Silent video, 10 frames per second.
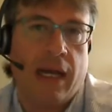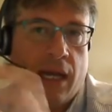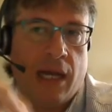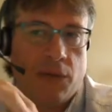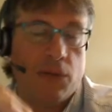
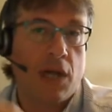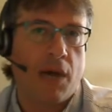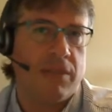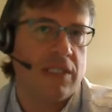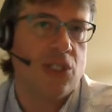I know the
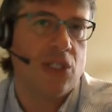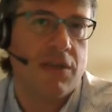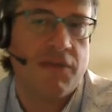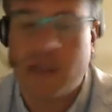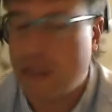composition
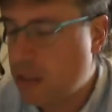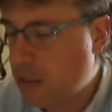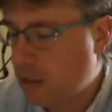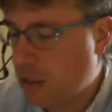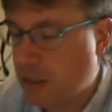of
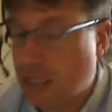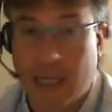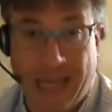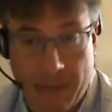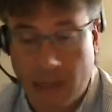the thing
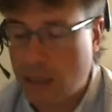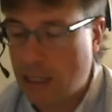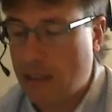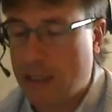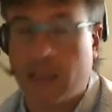
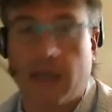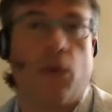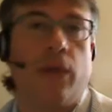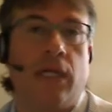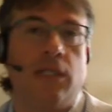chemically,
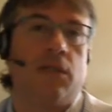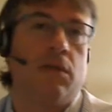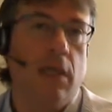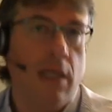according to